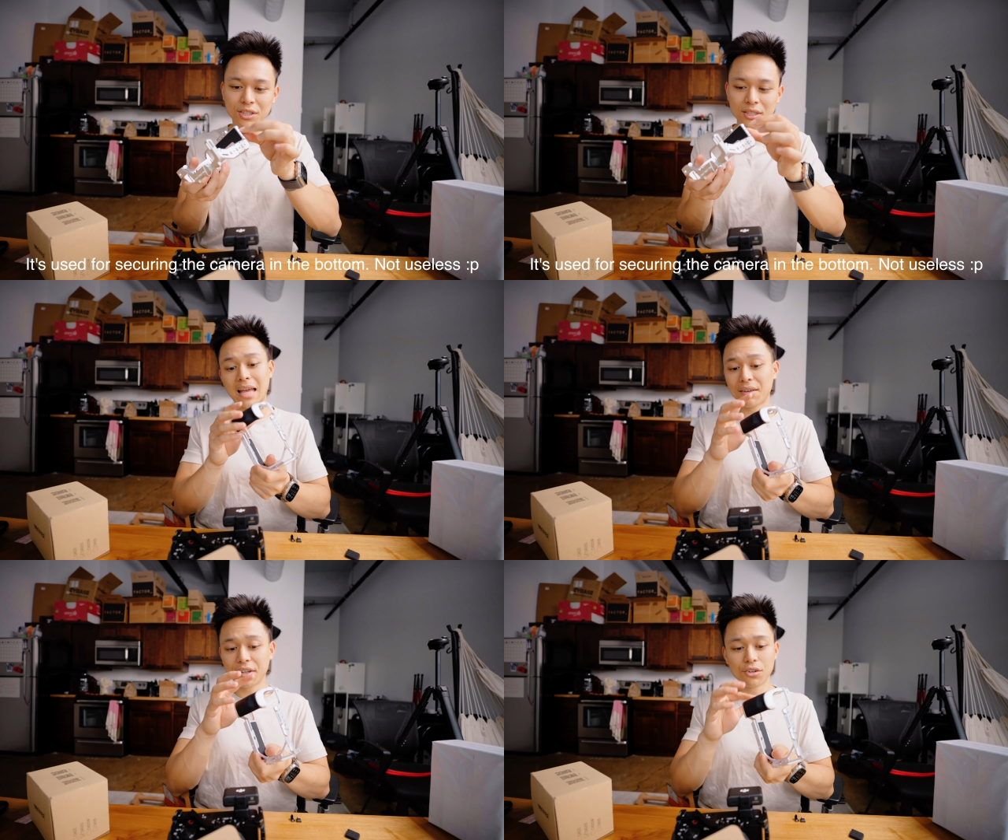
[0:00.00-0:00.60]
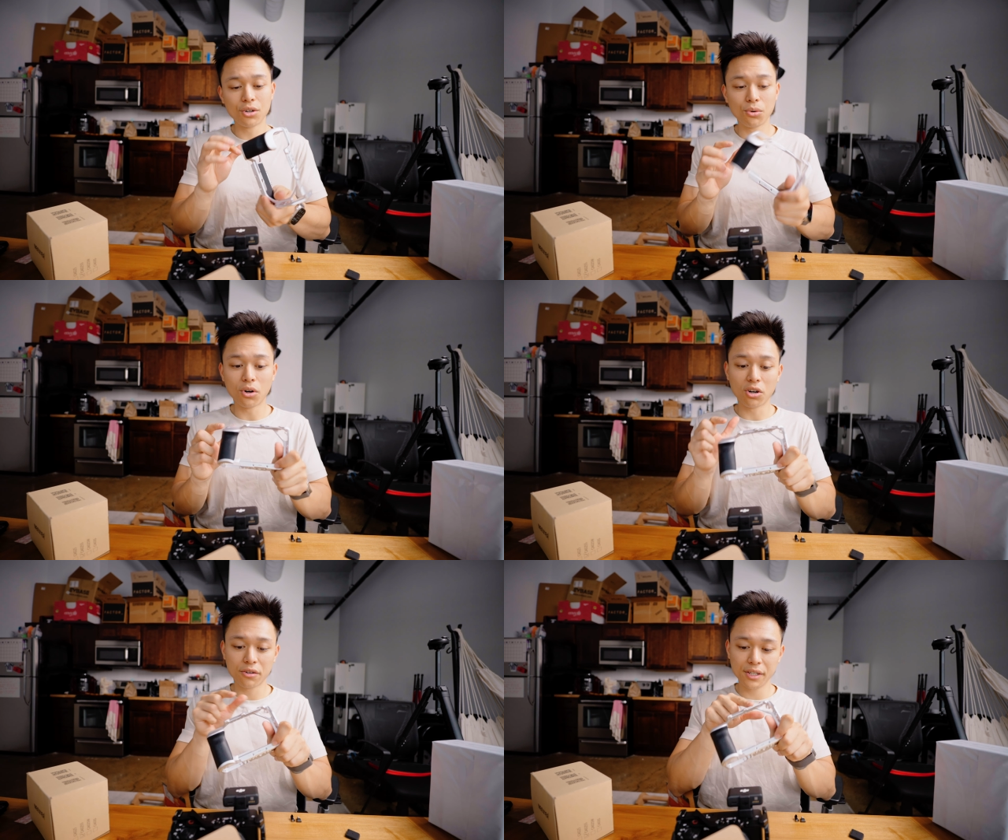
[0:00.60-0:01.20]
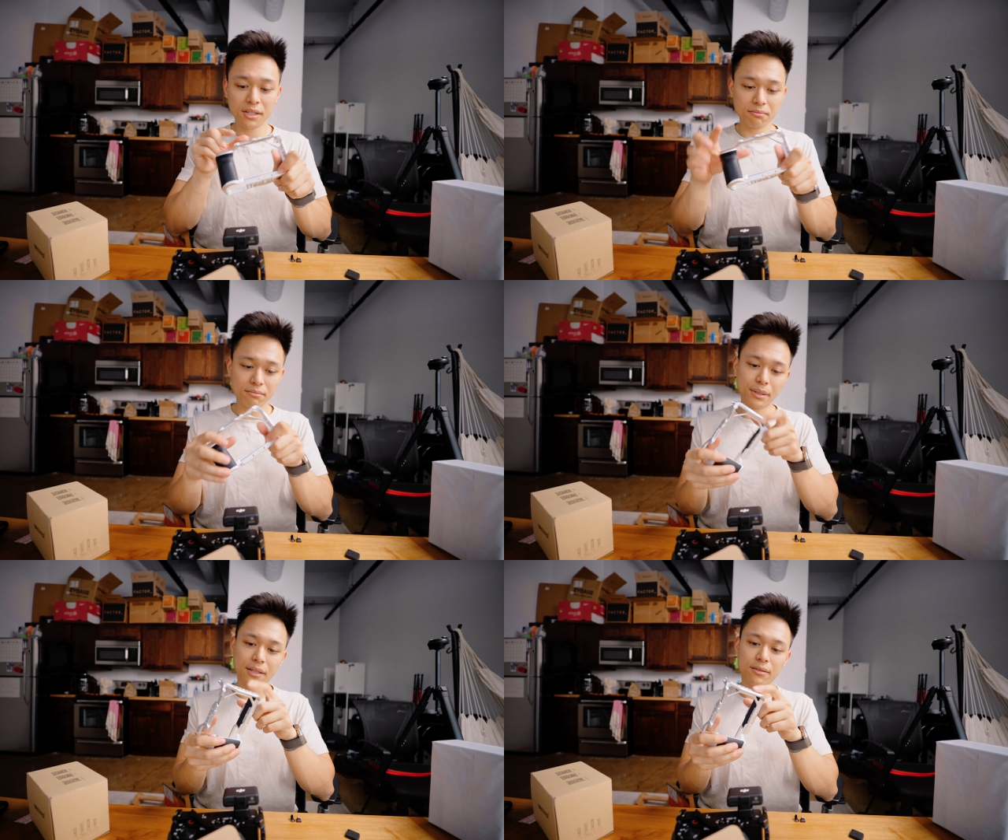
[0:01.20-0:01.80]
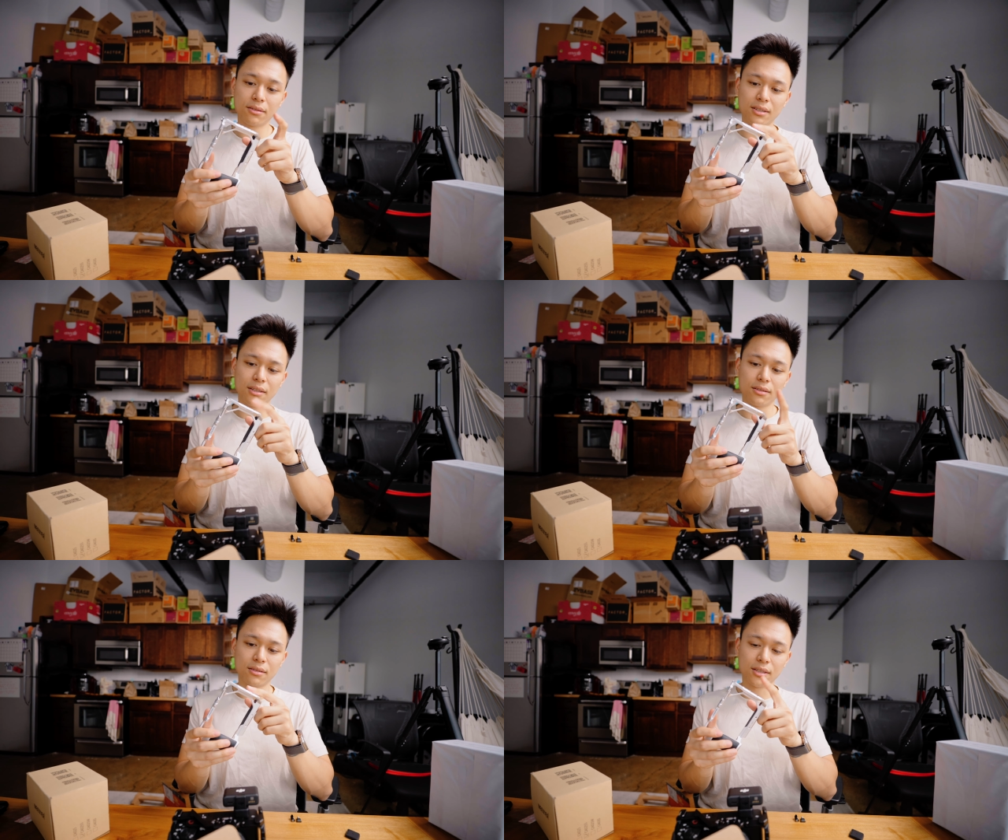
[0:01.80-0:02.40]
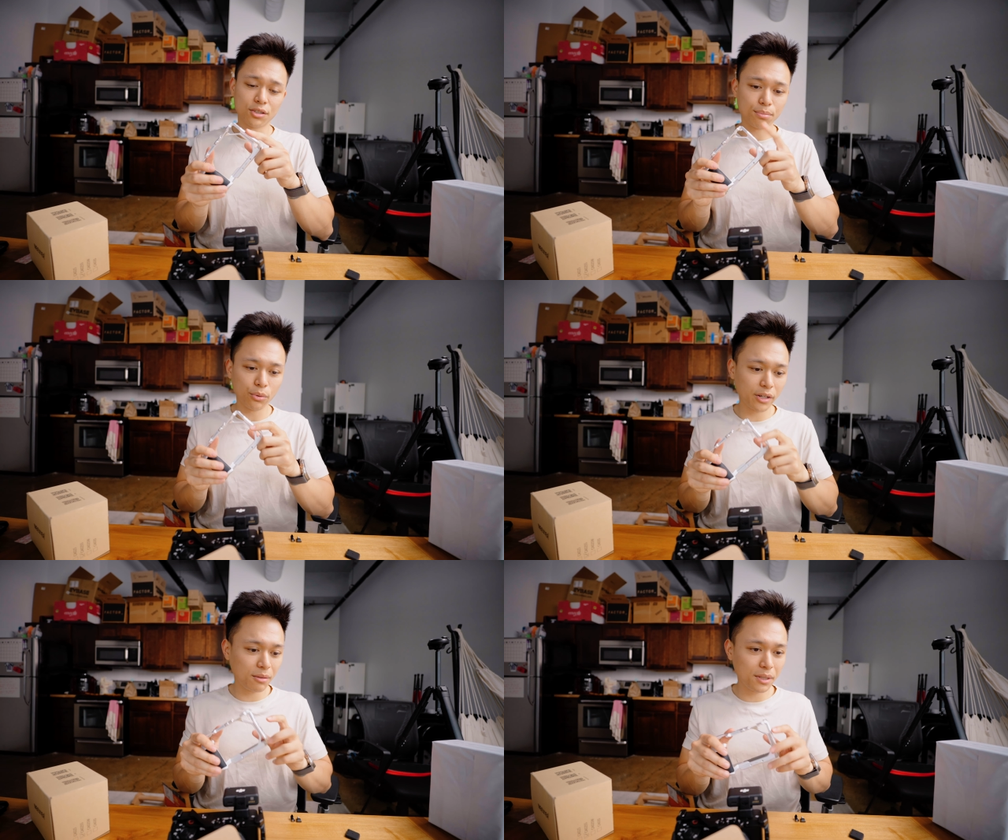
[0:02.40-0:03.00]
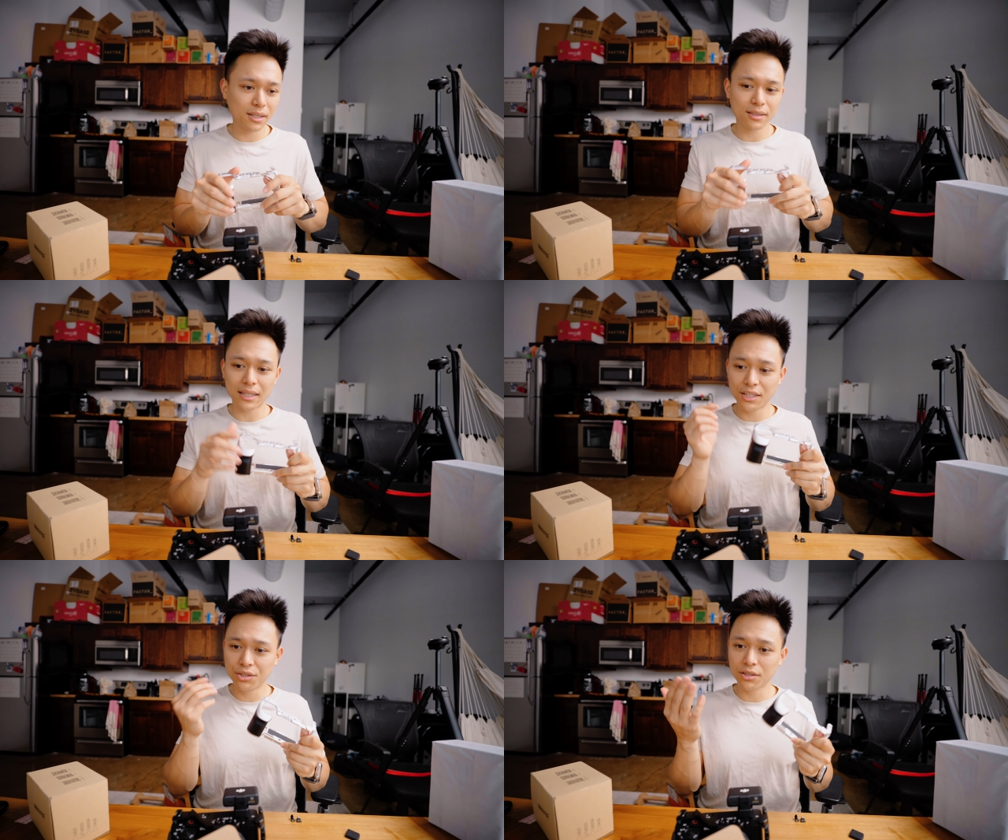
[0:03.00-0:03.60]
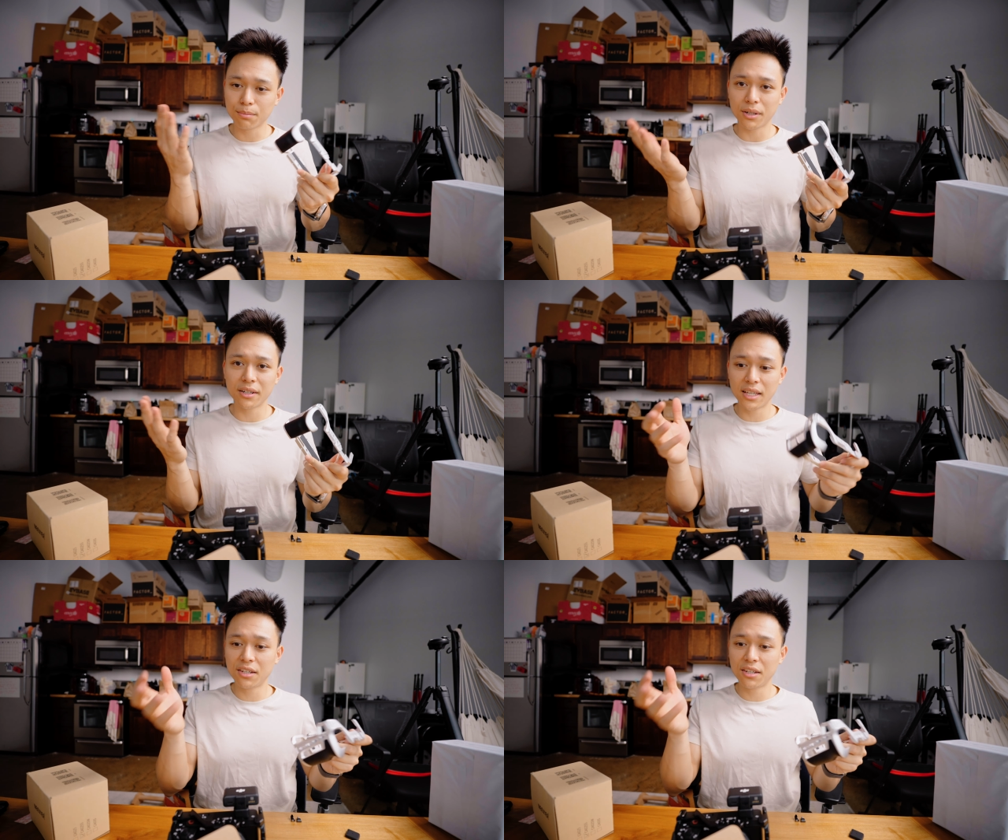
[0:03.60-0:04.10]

Having no RE pins is disappointing because I just bought a